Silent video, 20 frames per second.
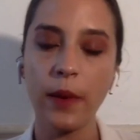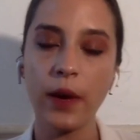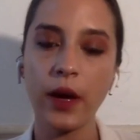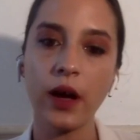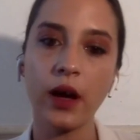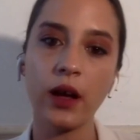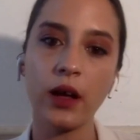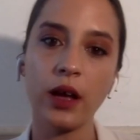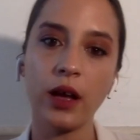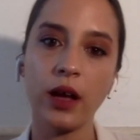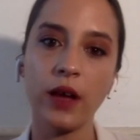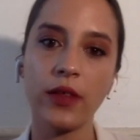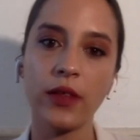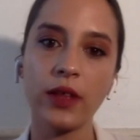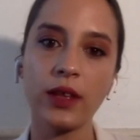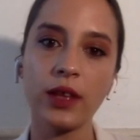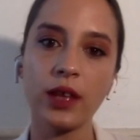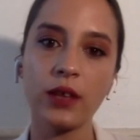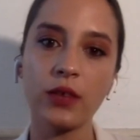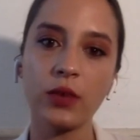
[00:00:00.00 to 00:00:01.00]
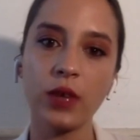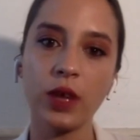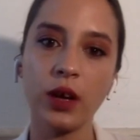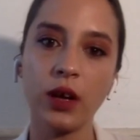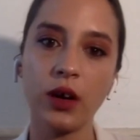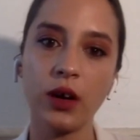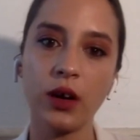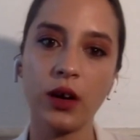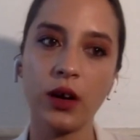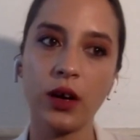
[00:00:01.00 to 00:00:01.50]
but i think that
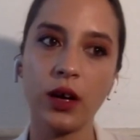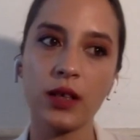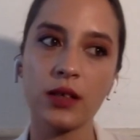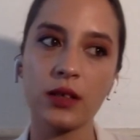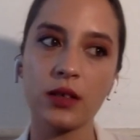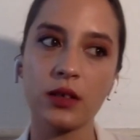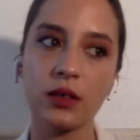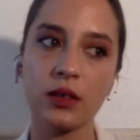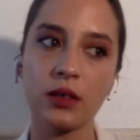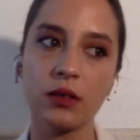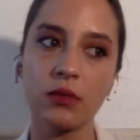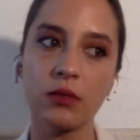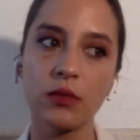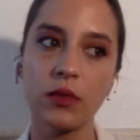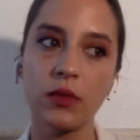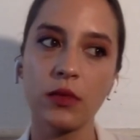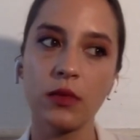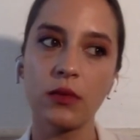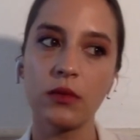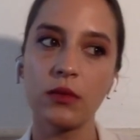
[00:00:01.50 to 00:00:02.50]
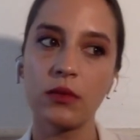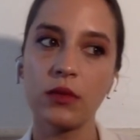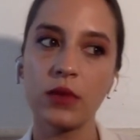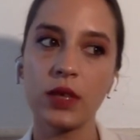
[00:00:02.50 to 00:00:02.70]
we are as a